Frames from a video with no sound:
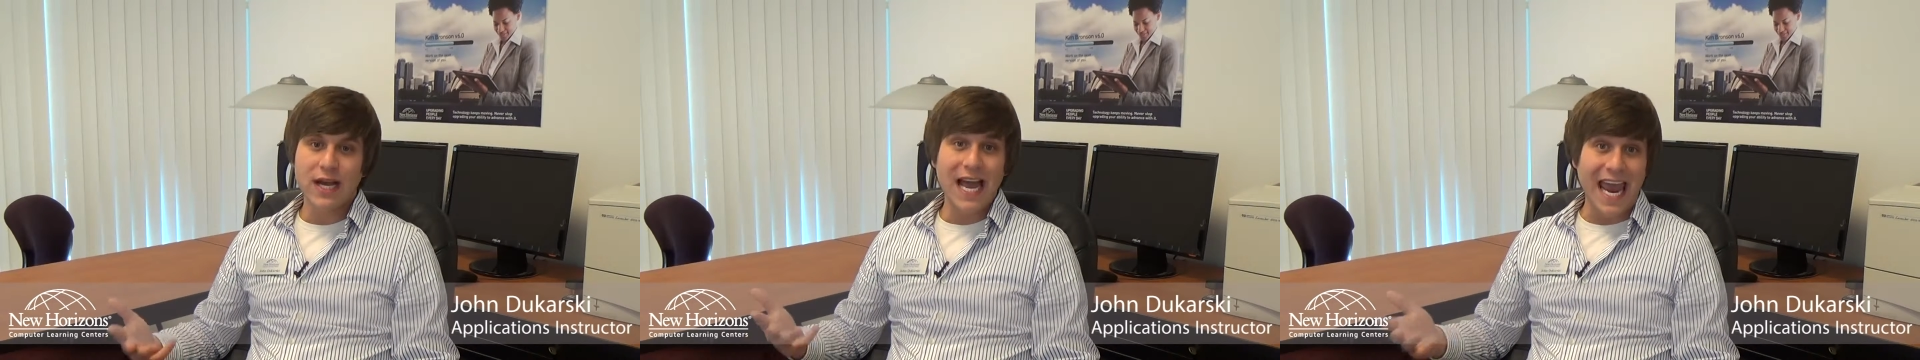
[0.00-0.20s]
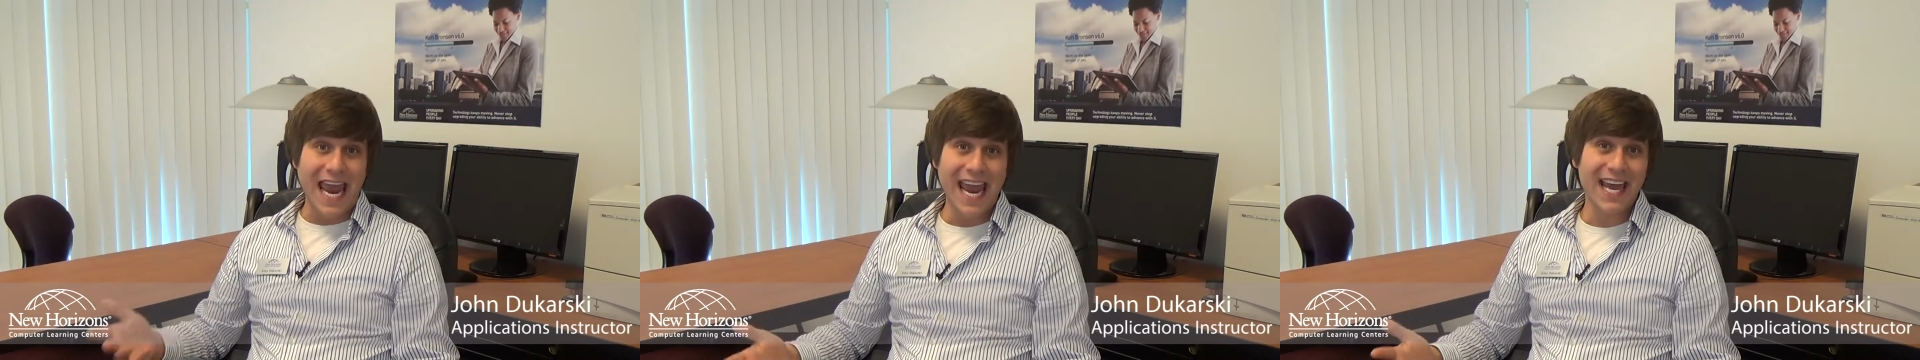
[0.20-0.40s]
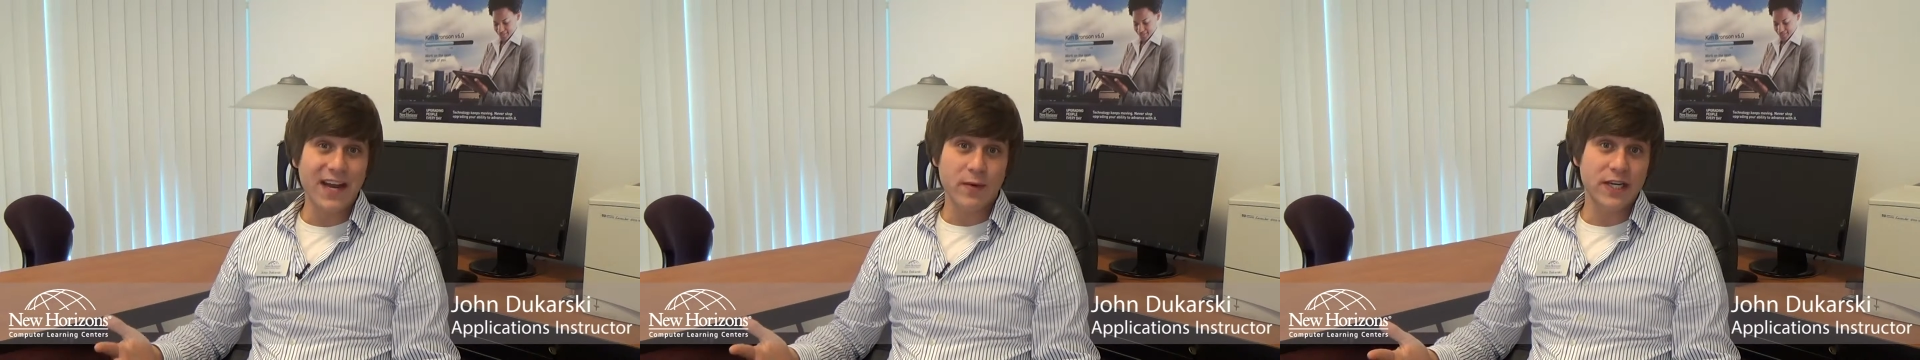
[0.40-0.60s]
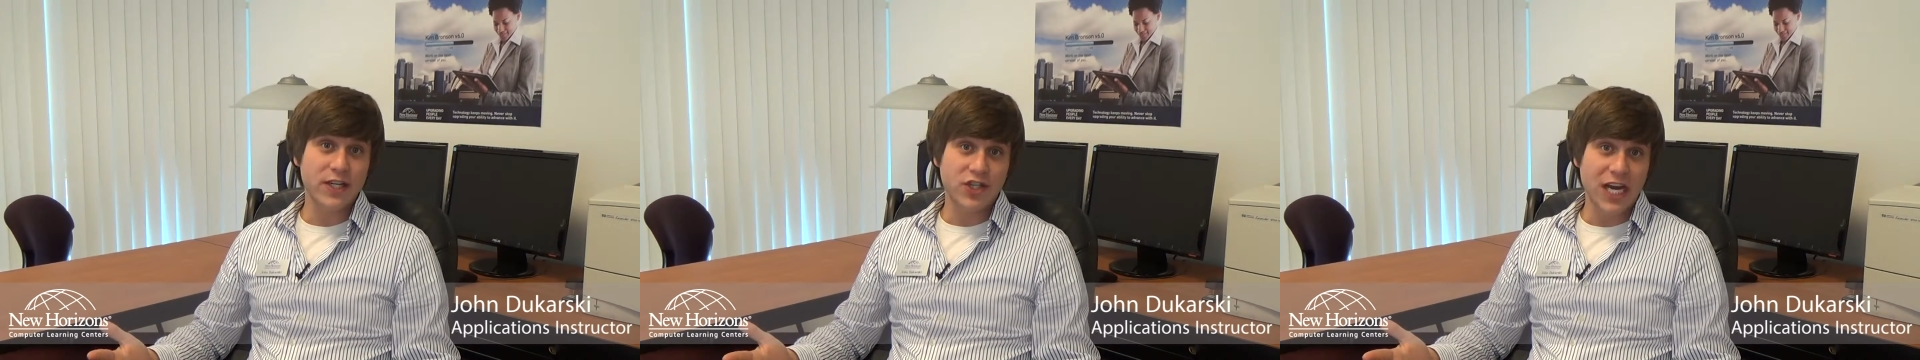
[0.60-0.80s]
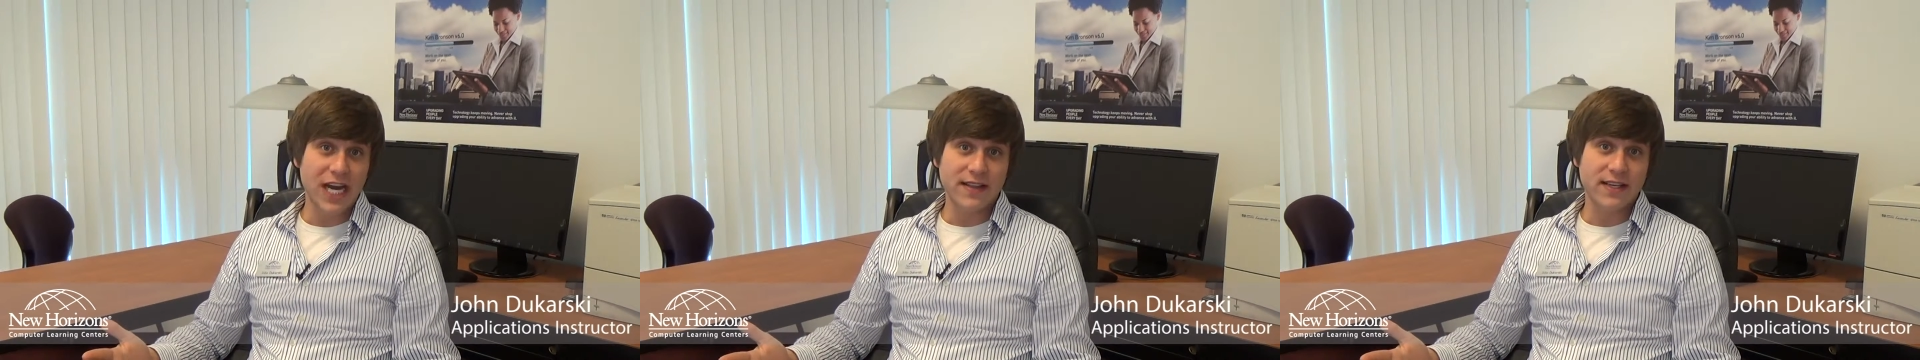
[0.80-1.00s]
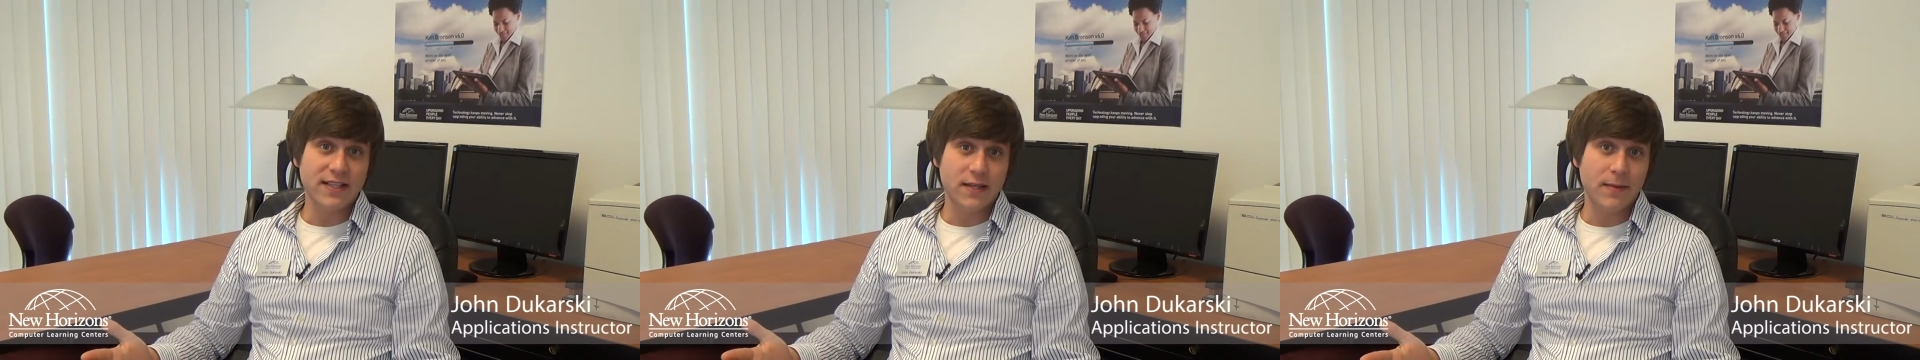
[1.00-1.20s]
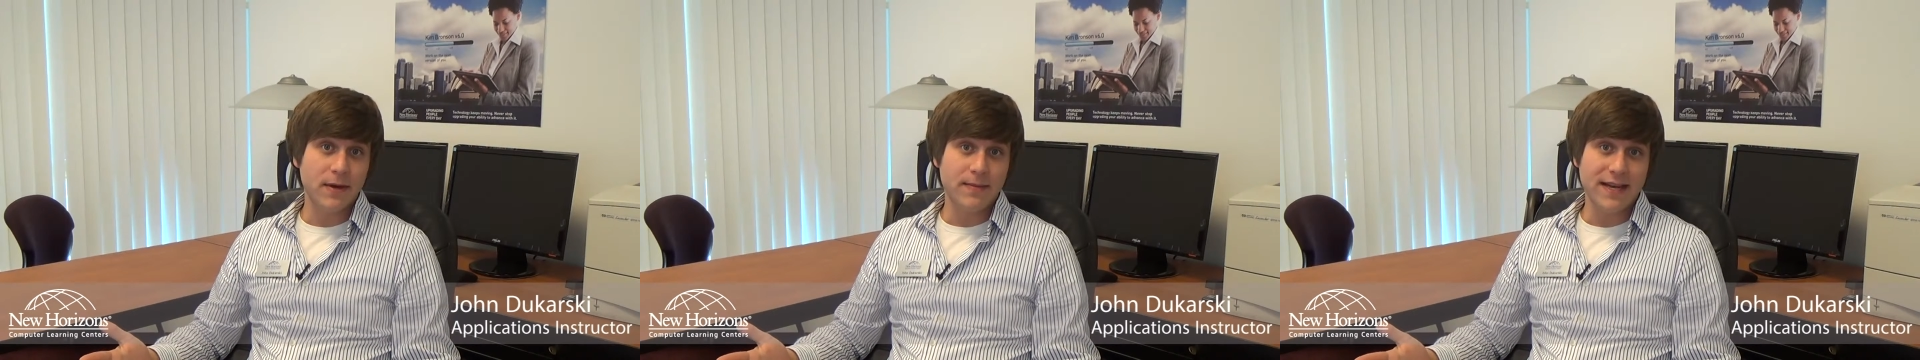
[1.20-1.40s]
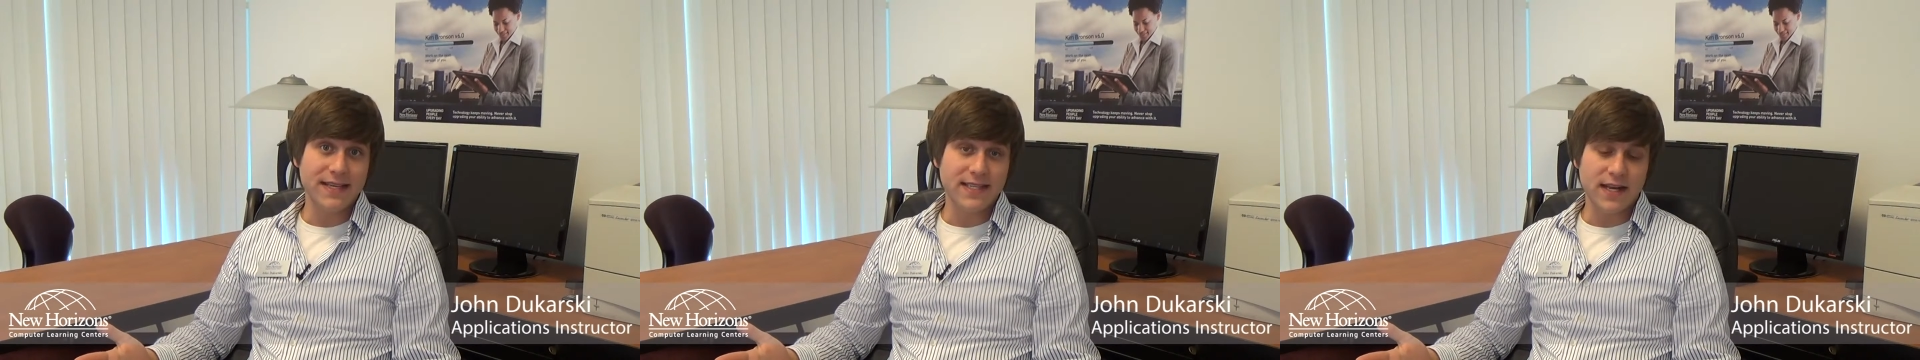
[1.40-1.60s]
a handwritten check that somebody
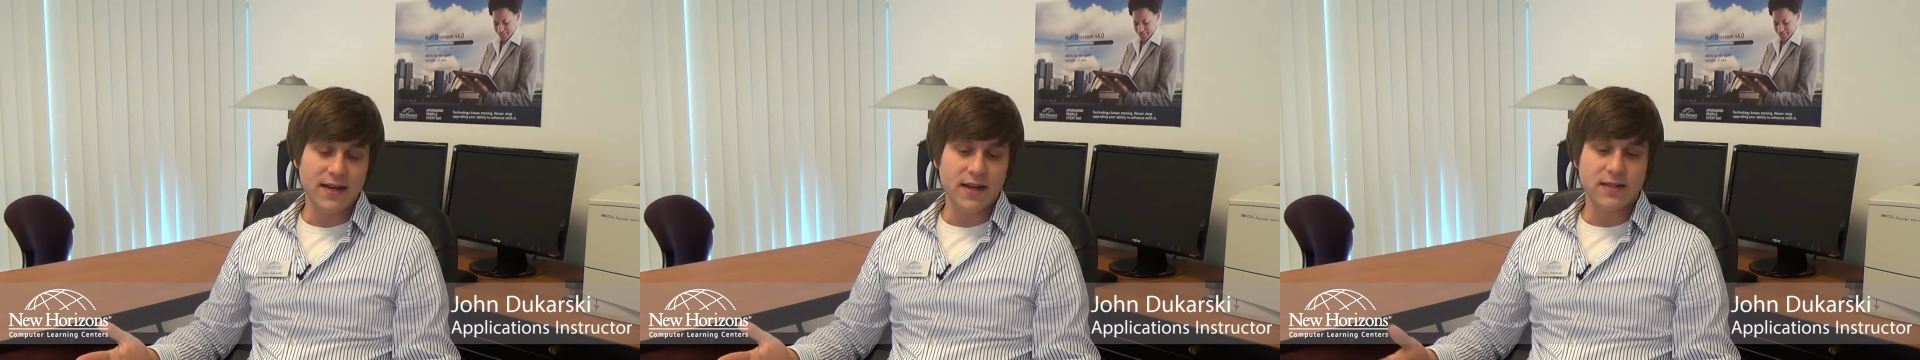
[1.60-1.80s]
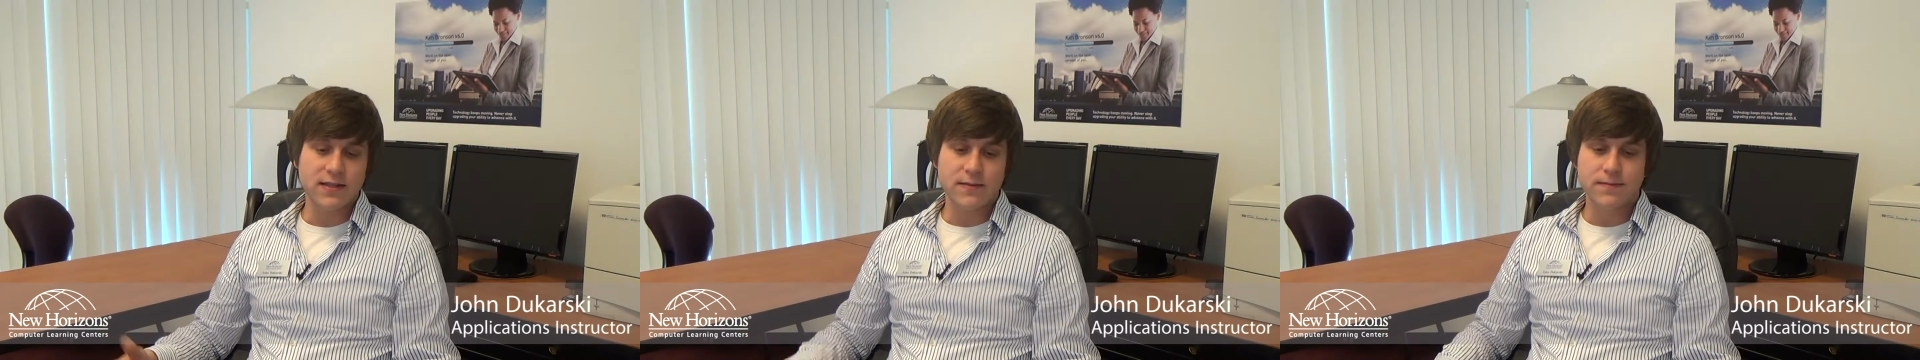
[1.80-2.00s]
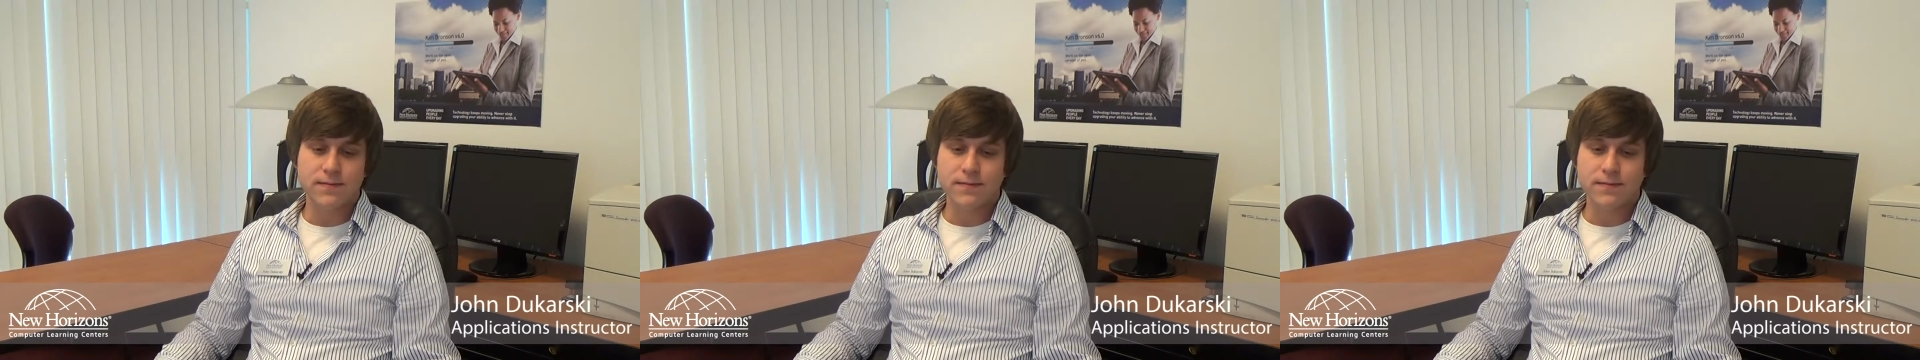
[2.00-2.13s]
may send us.